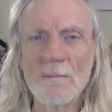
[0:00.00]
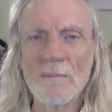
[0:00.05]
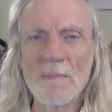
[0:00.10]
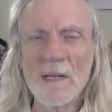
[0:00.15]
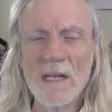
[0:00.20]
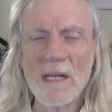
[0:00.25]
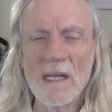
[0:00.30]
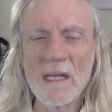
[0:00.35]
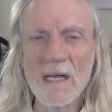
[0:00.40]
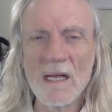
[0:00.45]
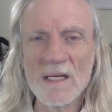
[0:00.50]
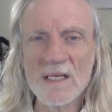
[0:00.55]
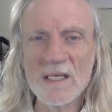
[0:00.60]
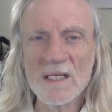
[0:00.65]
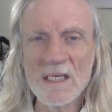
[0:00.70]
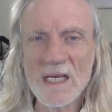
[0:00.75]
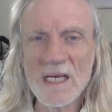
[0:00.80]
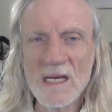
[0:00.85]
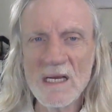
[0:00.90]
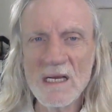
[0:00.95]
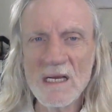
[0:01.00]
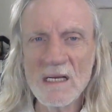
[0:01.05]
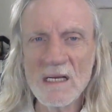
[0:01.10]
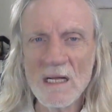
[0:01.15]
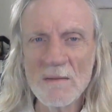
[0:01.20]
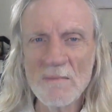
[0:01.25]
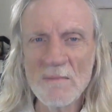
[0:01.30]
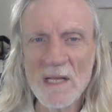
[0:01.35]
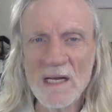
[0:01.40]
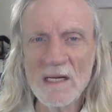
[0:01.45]
because he
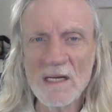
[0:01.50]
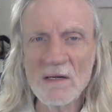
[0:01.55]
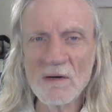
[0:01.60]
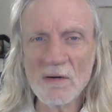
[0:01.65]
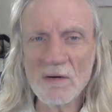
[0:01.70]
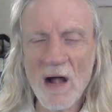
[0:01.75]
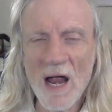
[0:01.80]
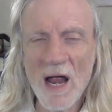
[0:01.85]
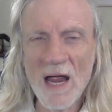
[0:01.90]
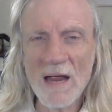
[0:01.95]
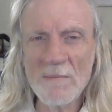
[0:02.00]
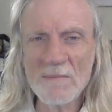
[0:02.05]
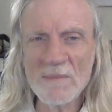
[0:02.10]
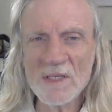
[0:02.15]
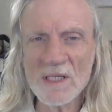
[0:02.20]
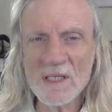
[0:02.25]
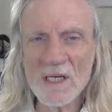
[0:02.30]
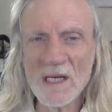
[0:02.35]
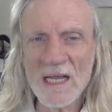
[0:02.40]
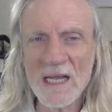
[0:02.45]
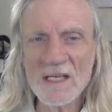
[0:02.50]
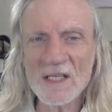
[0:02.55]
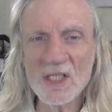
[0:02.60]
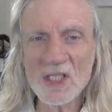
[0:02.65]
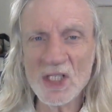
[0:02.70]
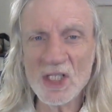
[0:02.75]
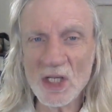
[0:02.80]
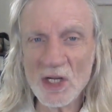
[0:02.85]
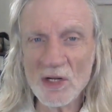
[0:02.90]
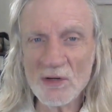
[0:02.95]
committed crimes
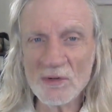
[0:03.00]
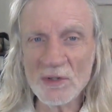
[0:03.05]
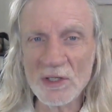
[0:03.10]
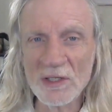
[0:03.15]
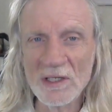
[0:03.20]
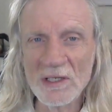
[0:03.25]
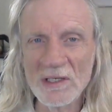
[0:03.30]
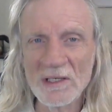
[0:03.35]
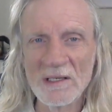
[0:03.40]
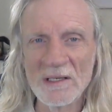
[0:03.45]
against children.